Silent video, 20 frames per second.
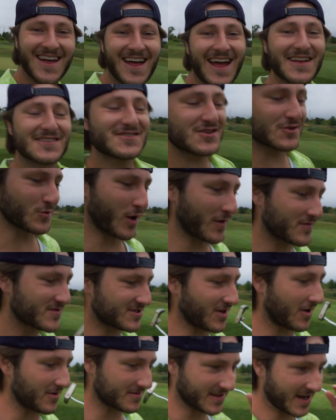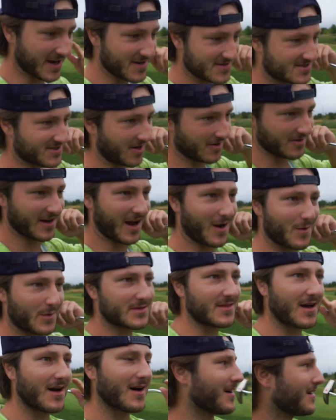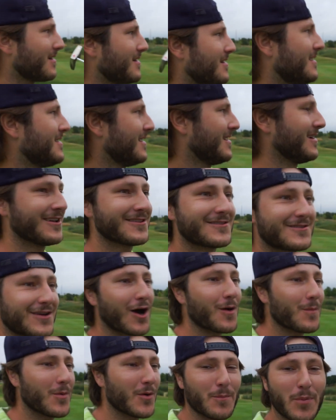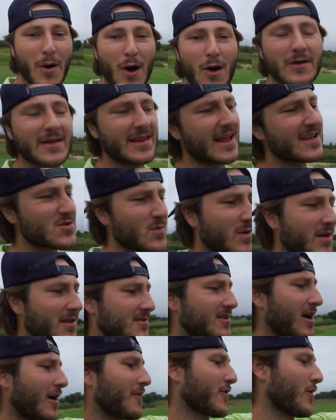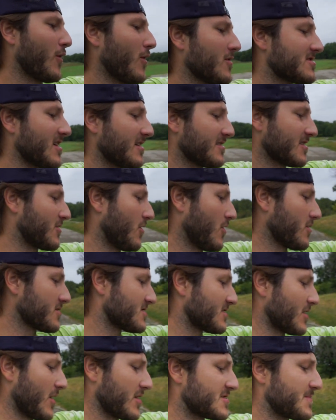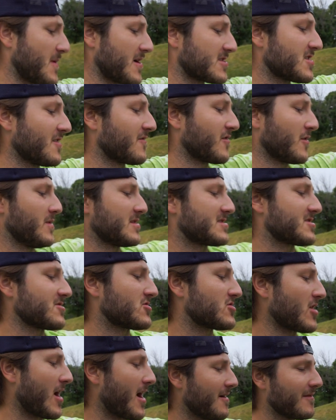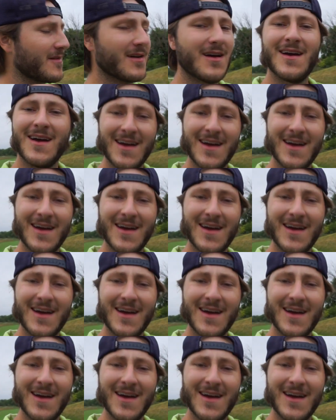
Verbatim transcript: That's a rough start there, starting out with a double bogey. That's one of the tougher holes on the course, though, especially if you miss your drive.